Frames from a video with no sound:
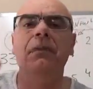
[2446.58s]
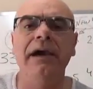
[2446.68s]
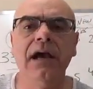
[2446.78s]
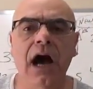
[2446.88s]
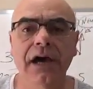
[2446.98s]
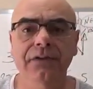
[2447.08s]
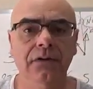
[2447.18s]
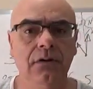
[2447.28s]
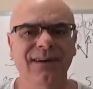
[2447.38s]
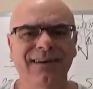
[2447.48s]
my guide.
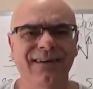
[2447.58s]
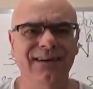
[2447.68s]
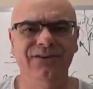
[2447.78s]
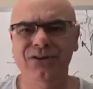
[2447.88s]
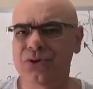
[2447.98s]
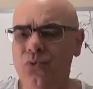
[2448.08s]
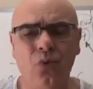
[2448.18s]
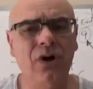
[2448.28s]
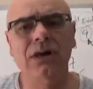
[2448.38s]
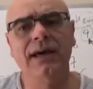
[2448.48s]
It doesn't
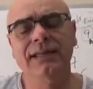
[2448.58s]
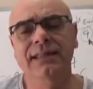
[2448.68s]
work like